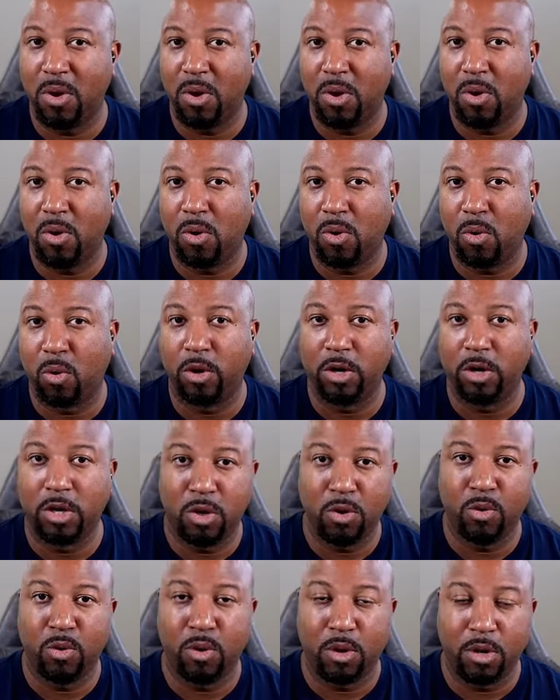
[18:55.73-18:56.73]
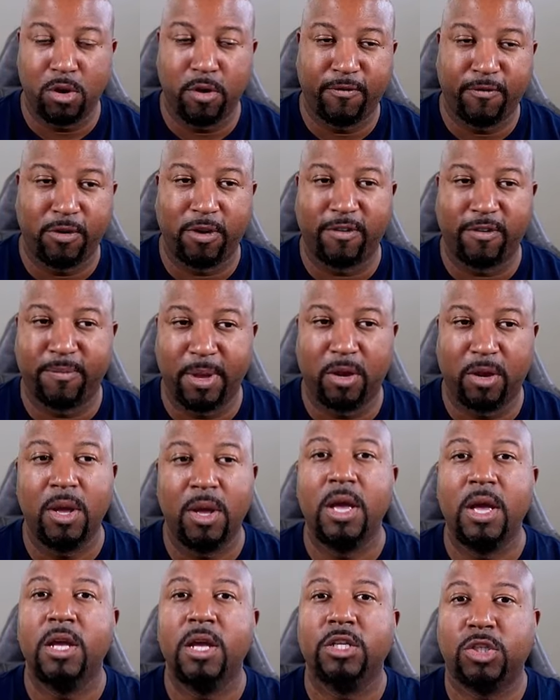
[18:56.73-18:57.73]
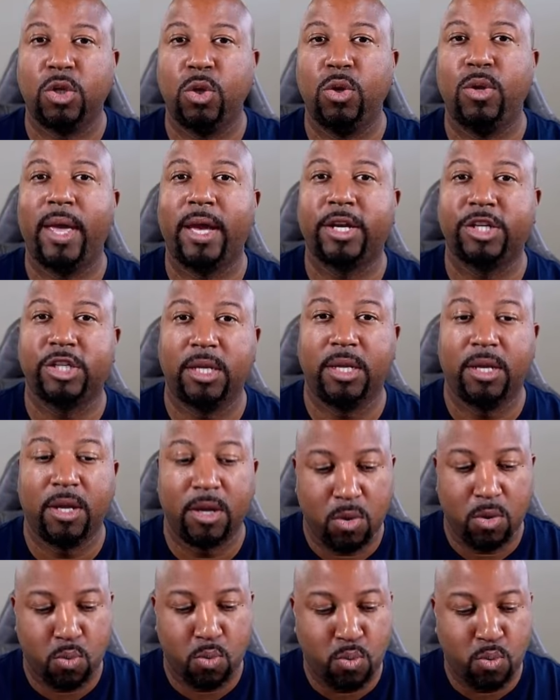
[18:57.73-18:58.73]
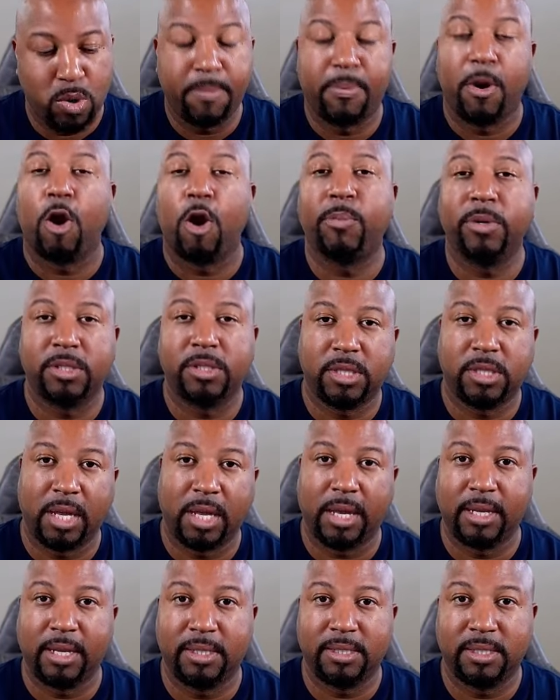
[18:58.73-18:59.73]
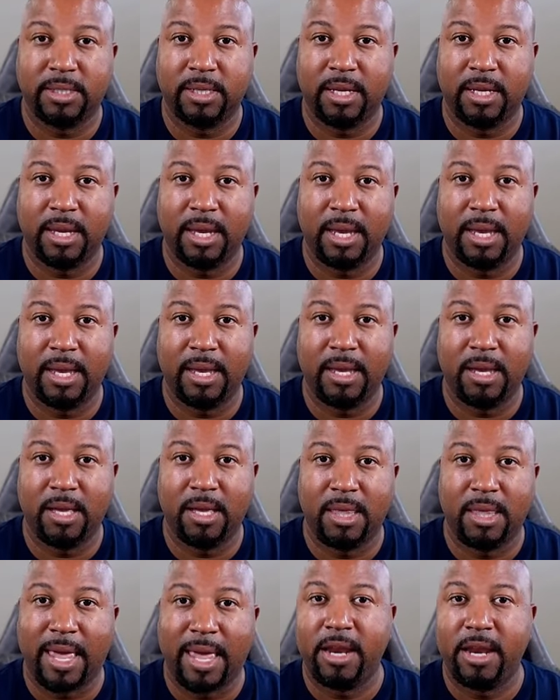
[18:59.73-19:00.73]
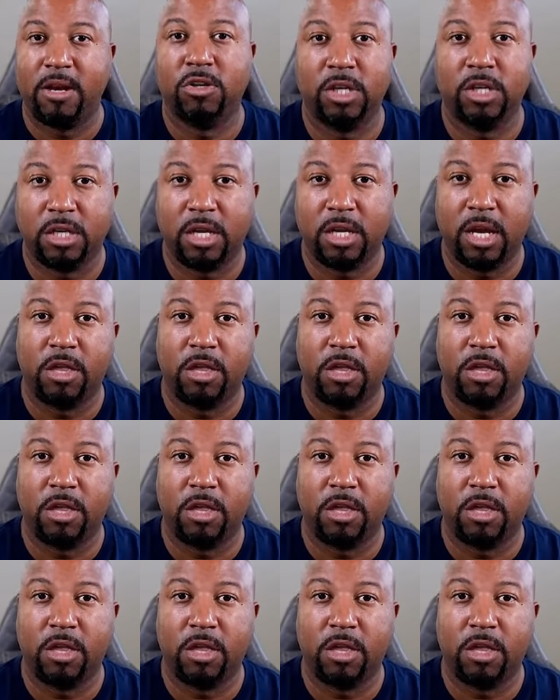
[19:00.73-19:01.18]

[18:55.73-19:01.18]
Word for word: or your foot off the pedal, so you can actually repurpose things, the energy, into other